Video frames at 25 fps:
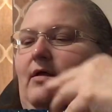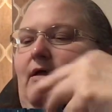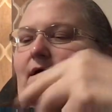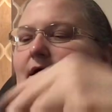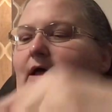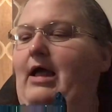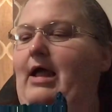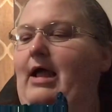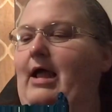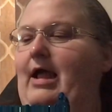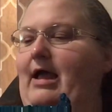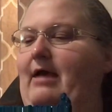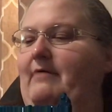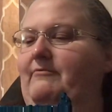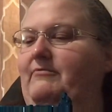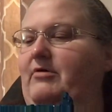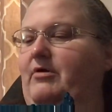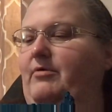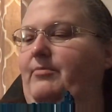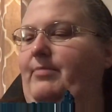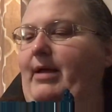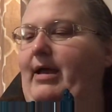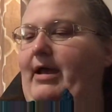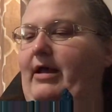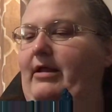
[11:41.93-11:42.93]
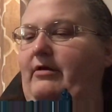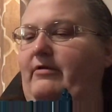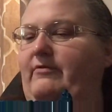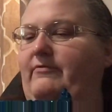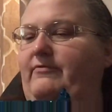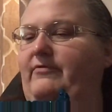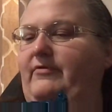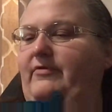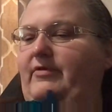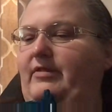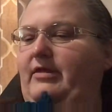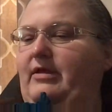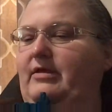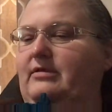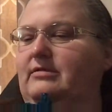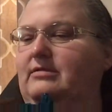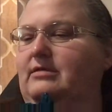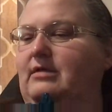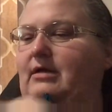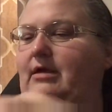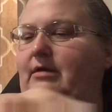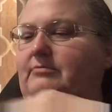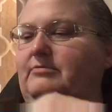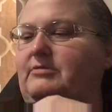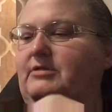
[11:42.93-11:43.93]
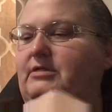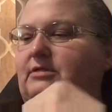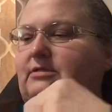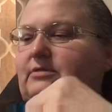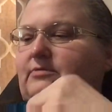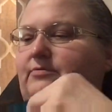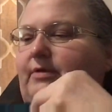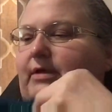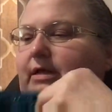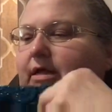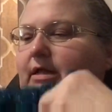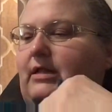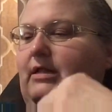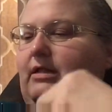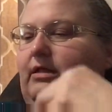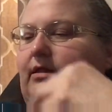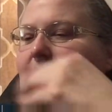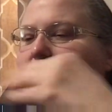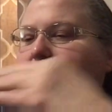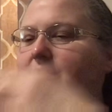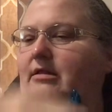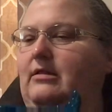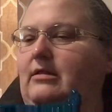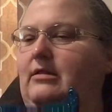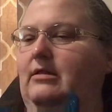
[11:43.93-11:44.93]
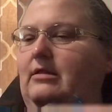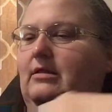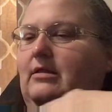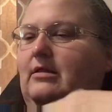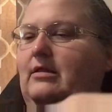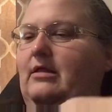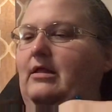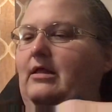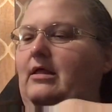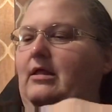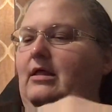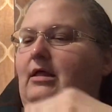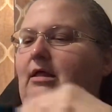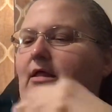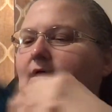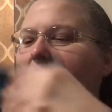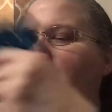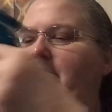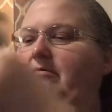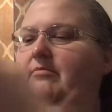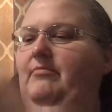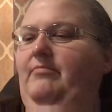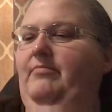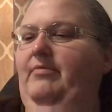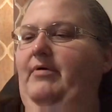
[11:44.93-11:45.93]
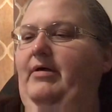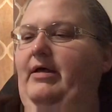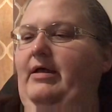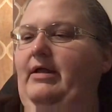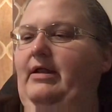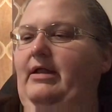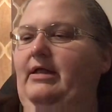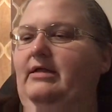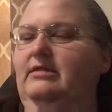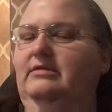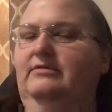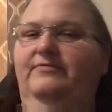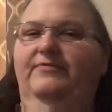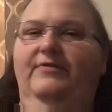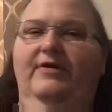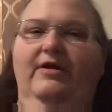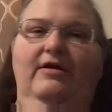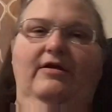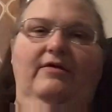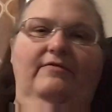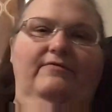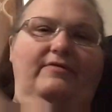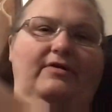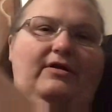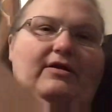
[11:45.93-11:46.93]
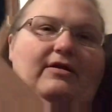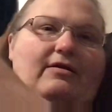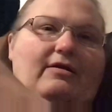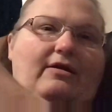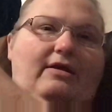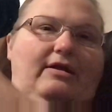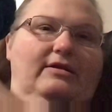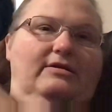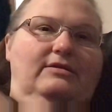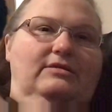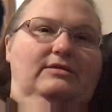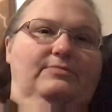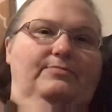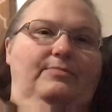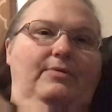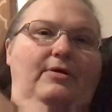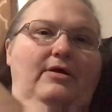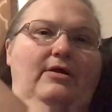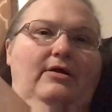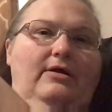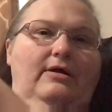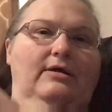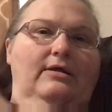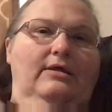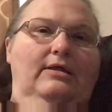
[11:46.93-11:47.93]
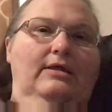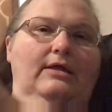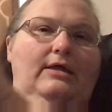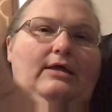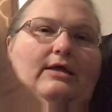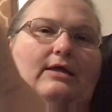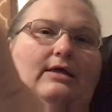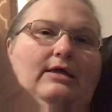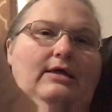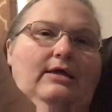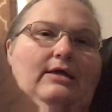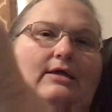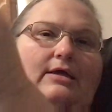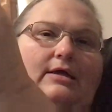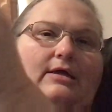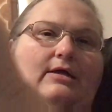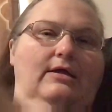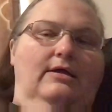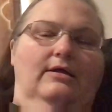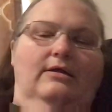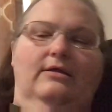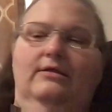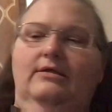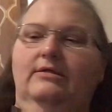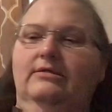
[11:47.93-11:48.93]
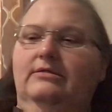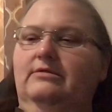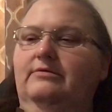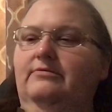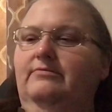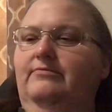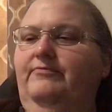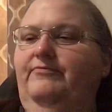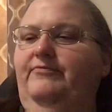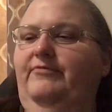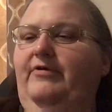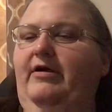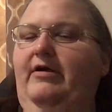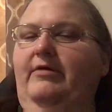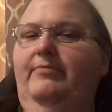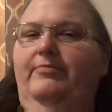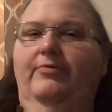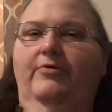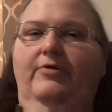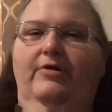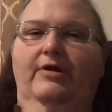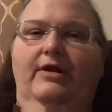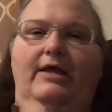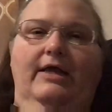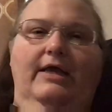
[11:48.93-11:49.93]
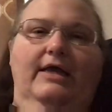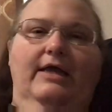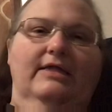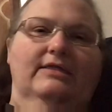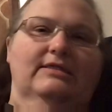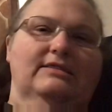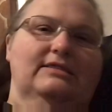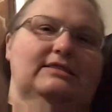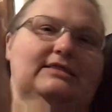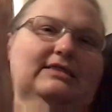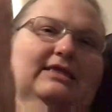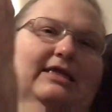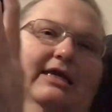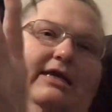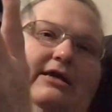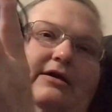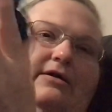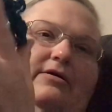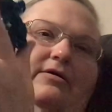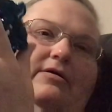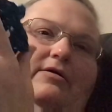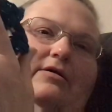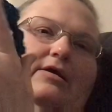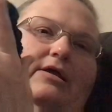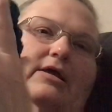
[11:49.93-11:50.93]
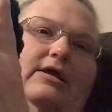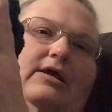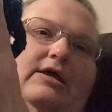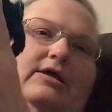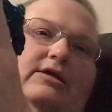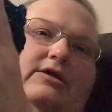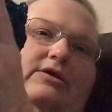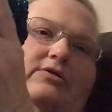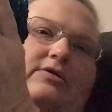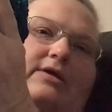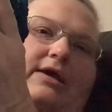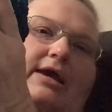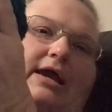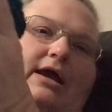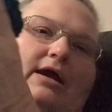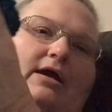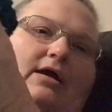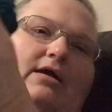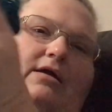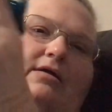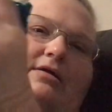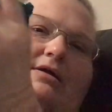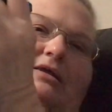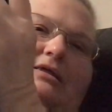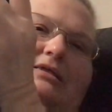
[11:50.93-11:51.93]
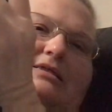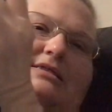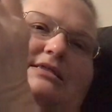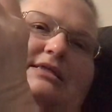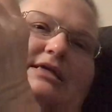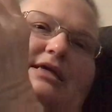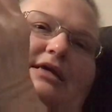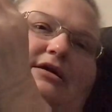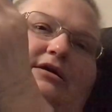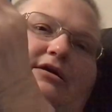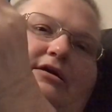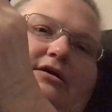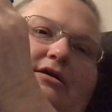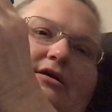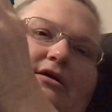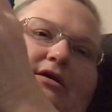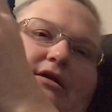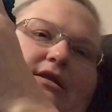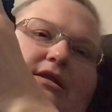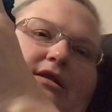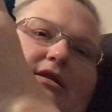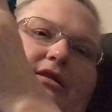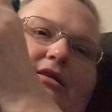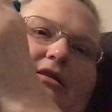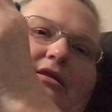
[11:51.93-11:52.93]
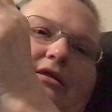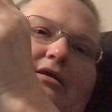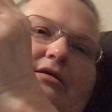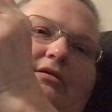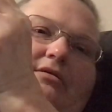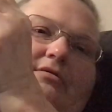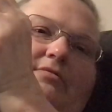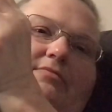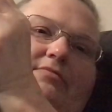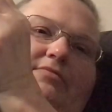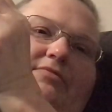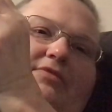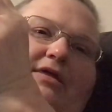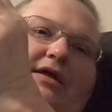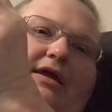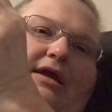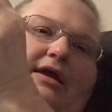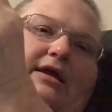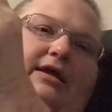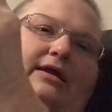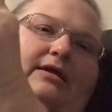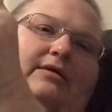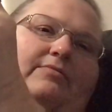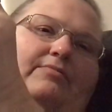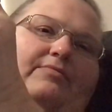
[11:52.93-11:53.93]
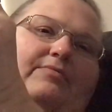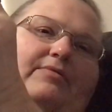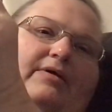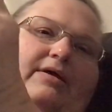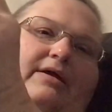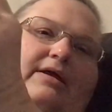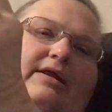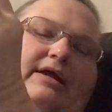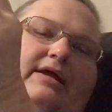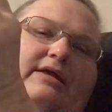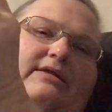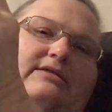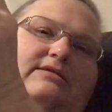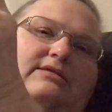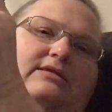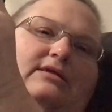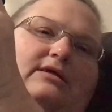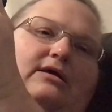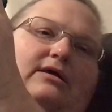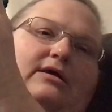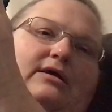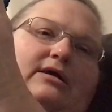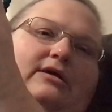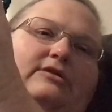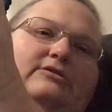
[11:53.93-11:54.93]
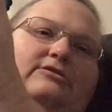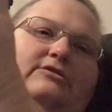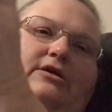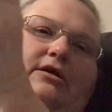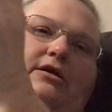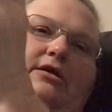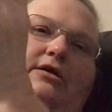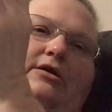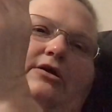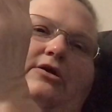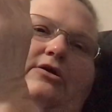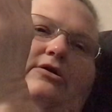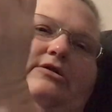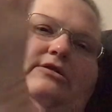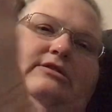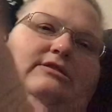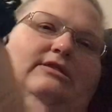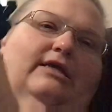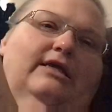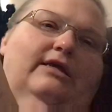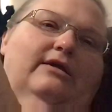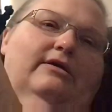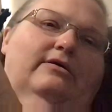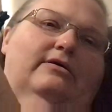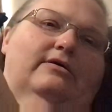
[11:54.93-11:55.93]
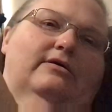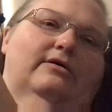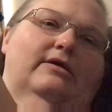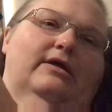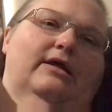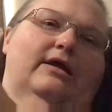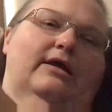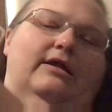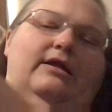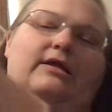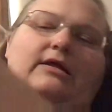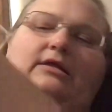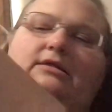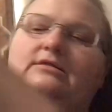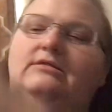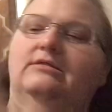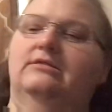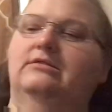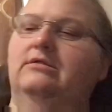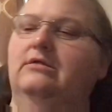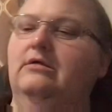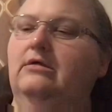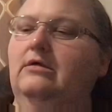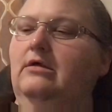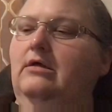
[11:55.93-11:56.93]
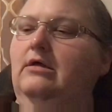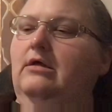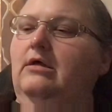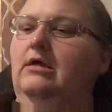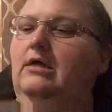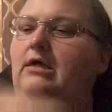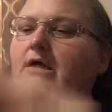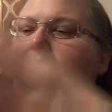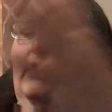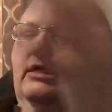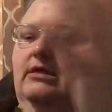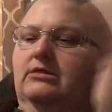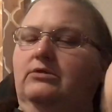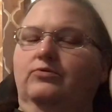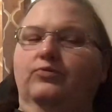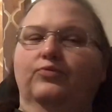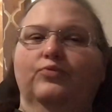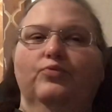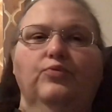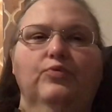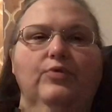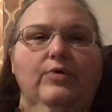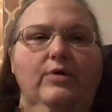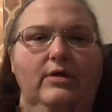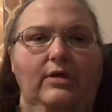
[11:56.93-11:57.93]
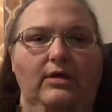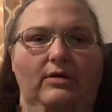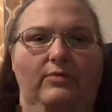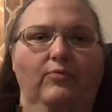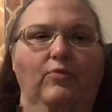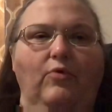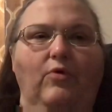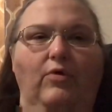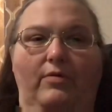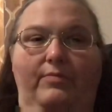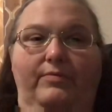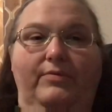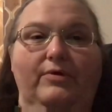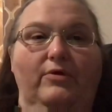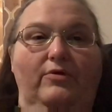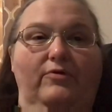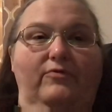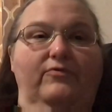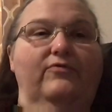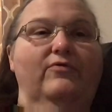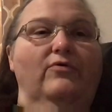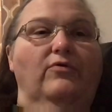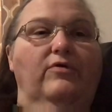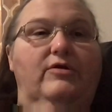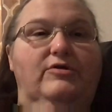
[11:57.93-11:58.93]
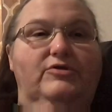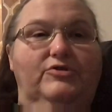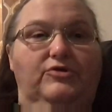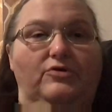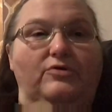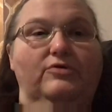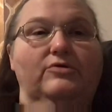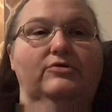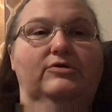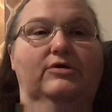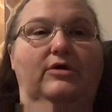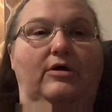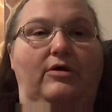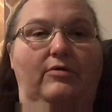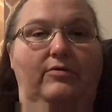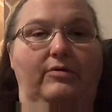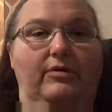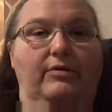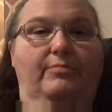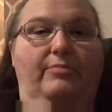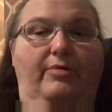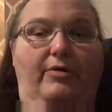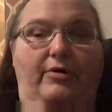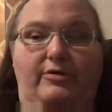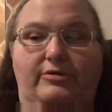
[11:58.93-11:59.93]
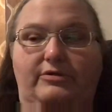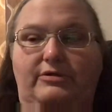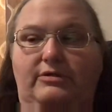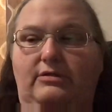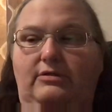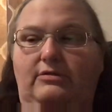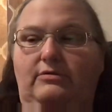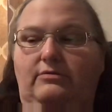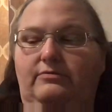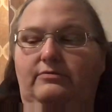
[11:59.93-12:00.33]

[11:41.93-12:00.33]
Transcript: I have no pattern for this. I'm just swinging it. But it's very, very sparkly and it's very pretty. It's teal. You can't hardly see it good in the thing, but it's a darker teal, and it's really more beautiful and jewel tone in person.